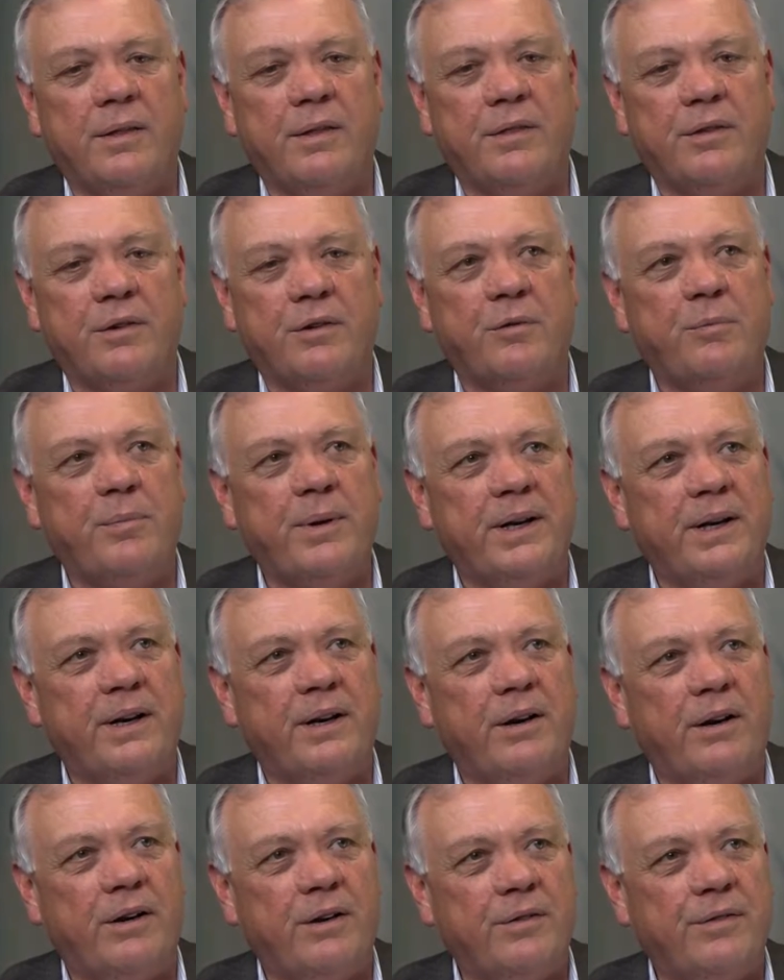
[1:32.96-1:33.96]
There have been a
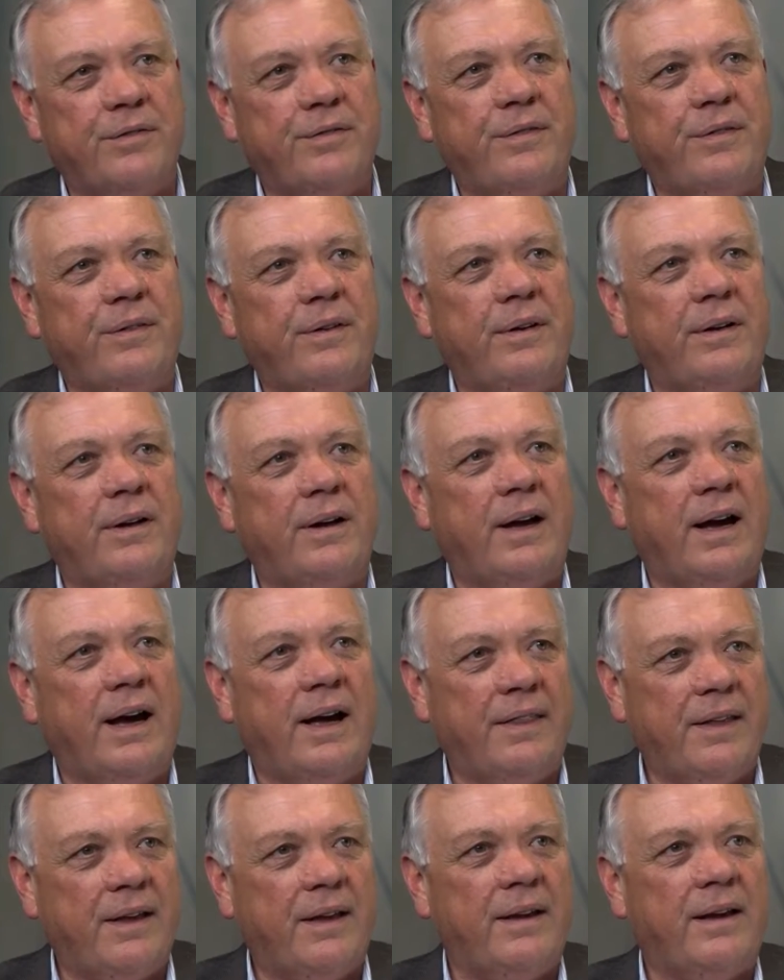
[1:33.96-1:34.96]
lot of
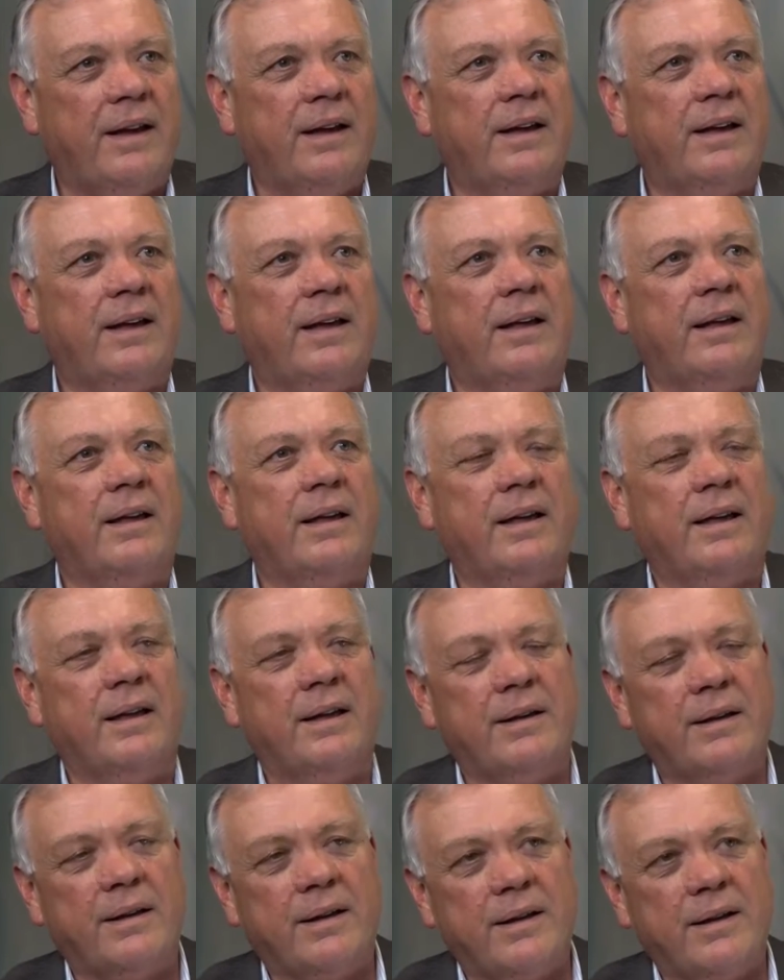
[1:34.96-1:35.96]
other
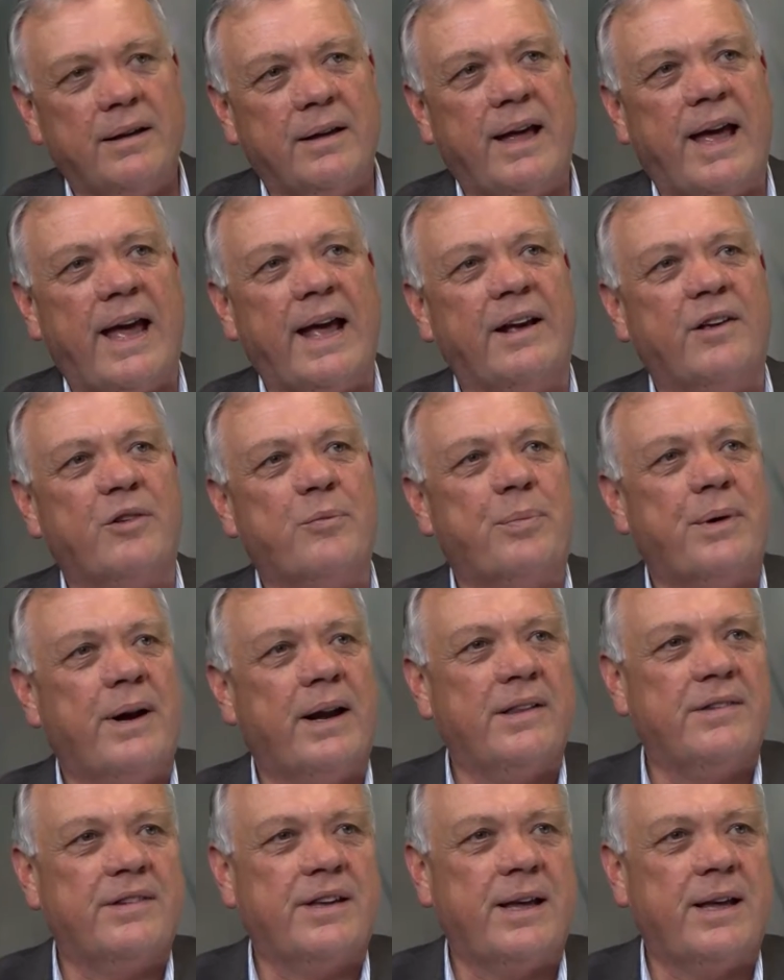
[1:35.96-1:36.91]
Angus brands